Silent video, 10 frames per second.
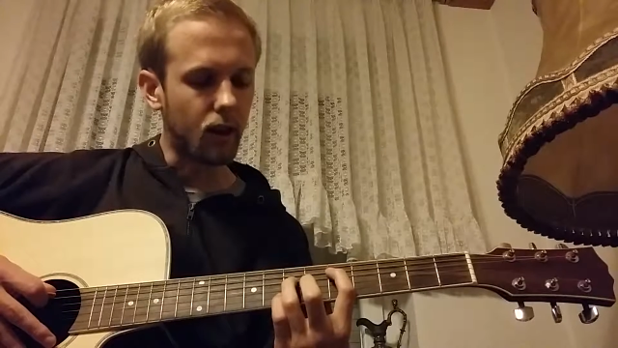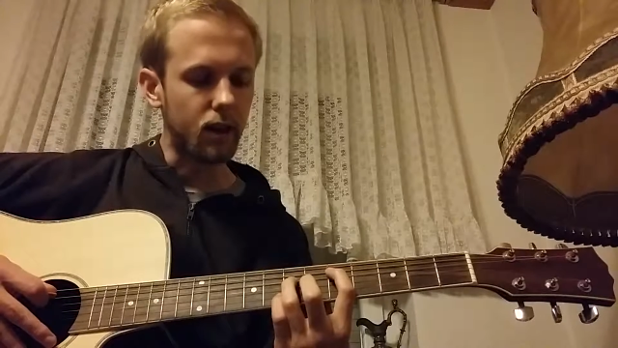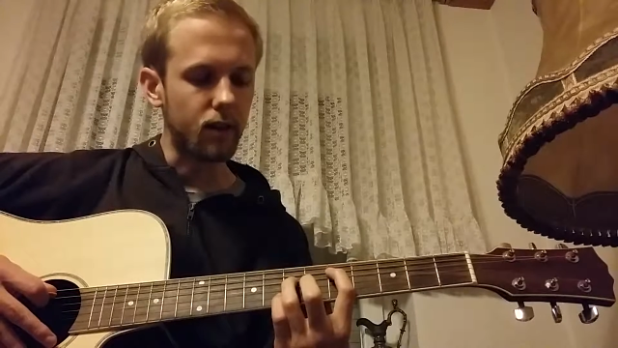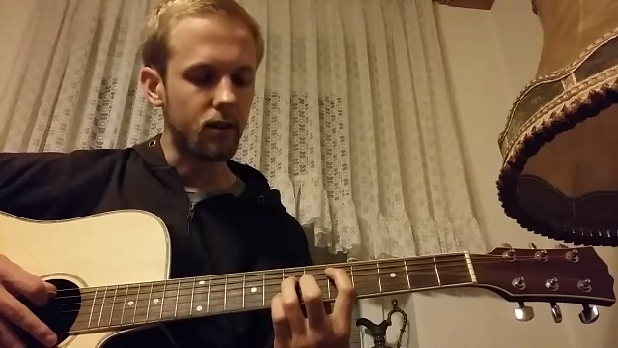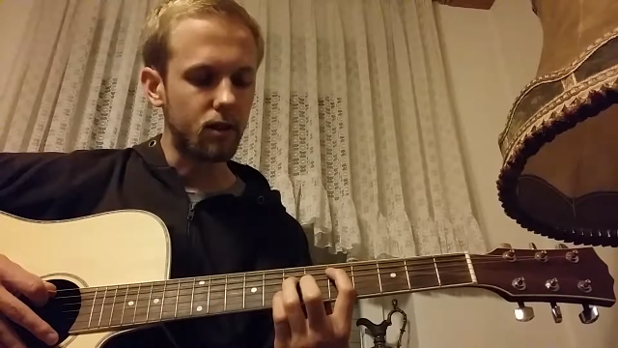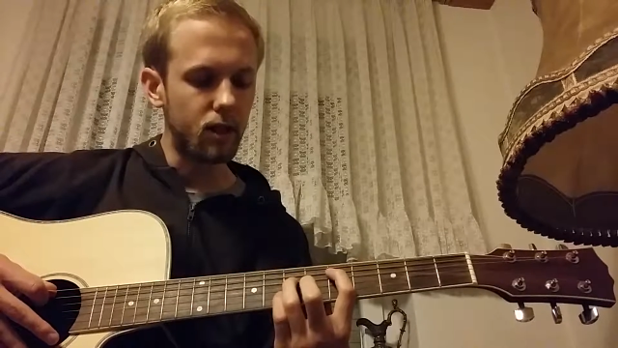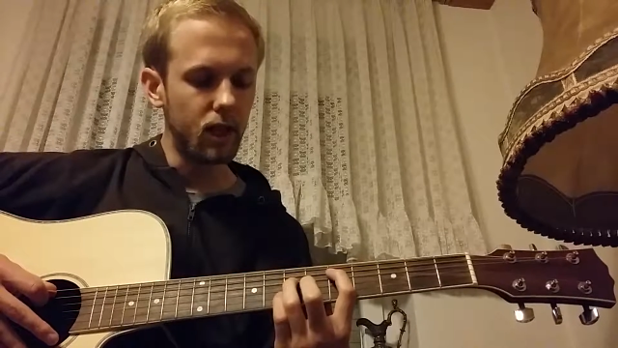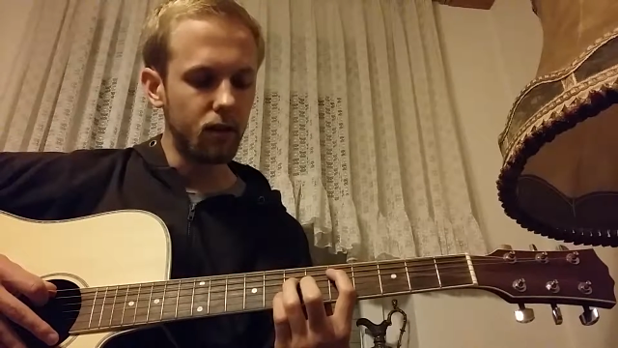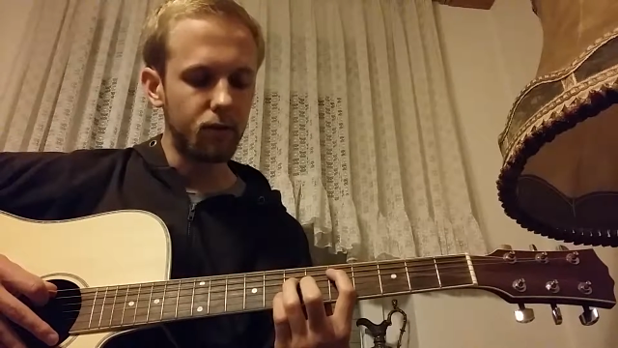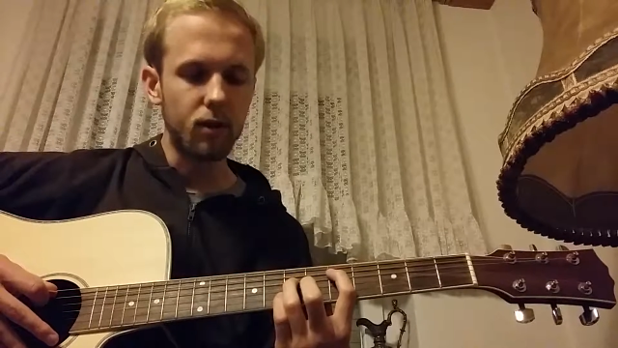another
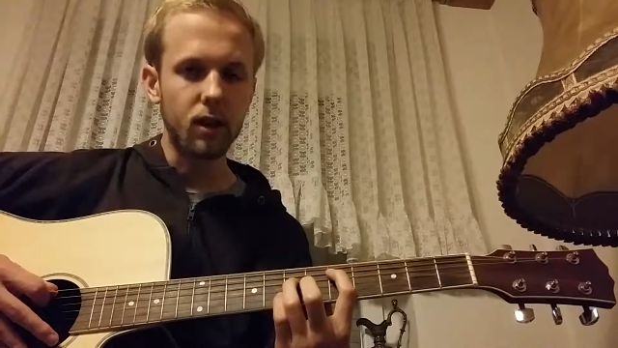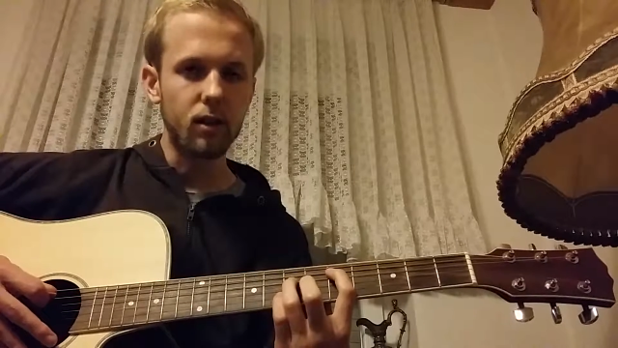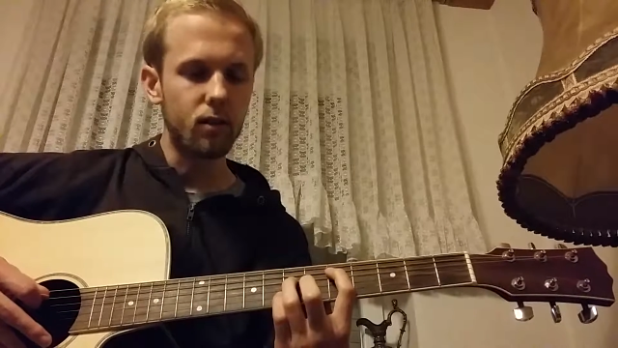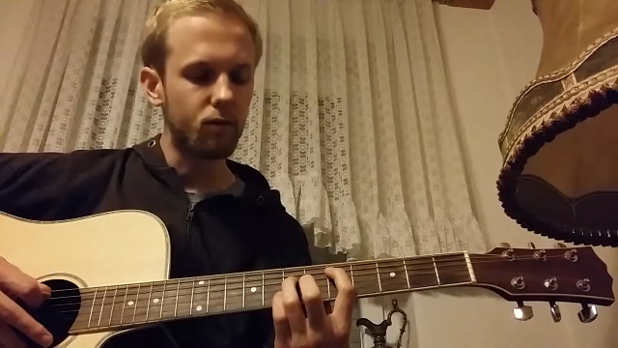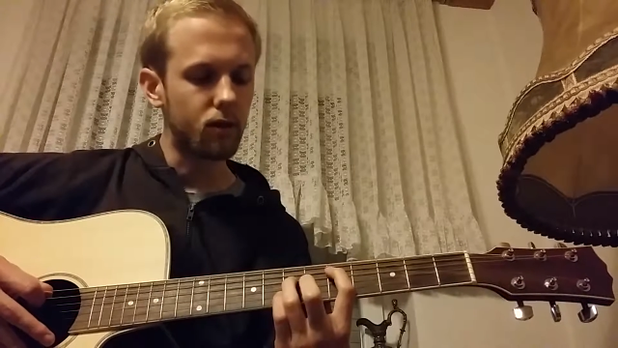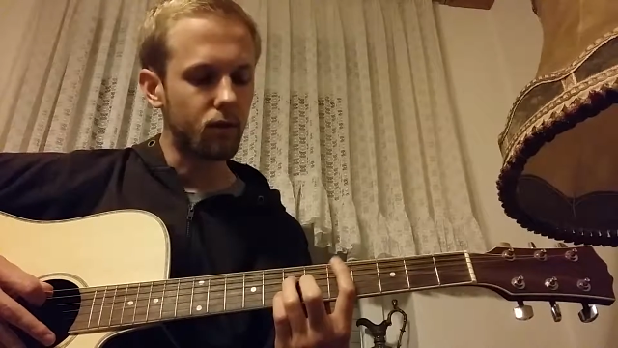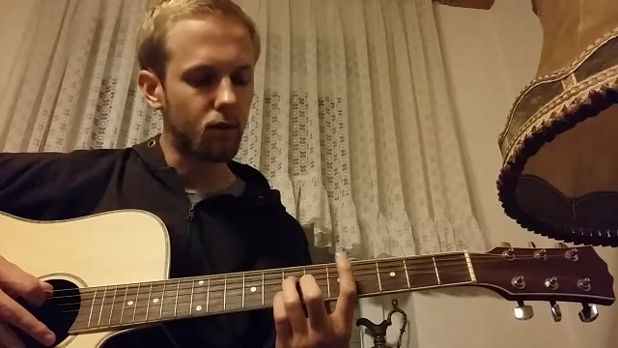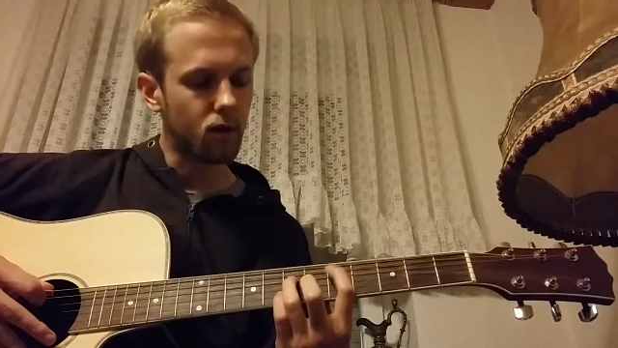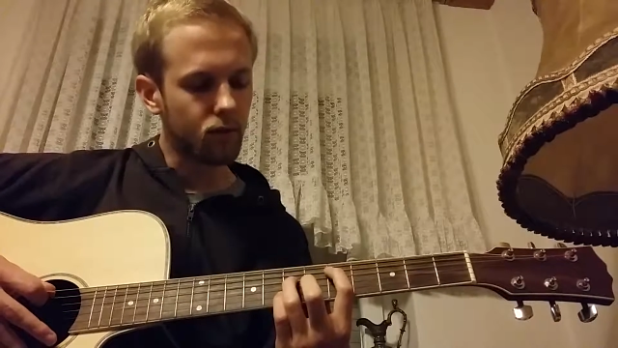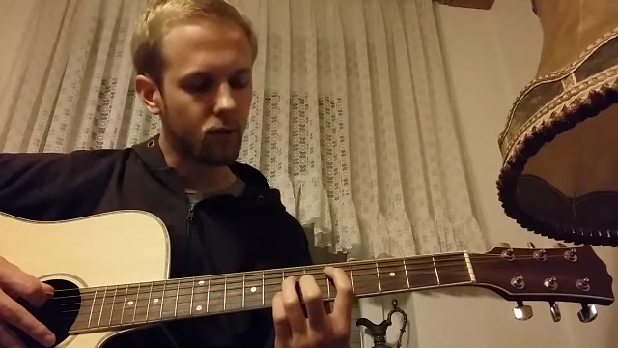D fretted with the
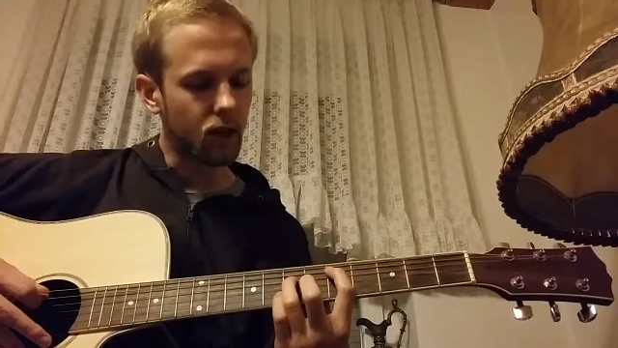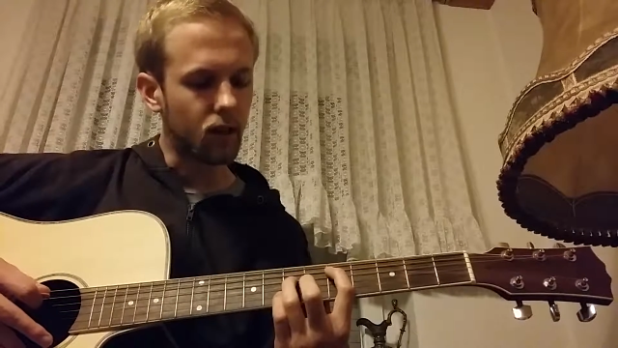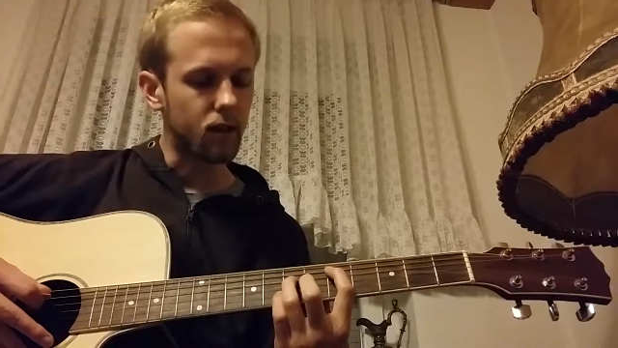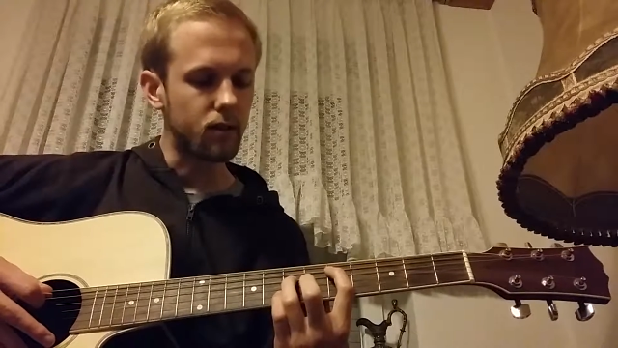first finger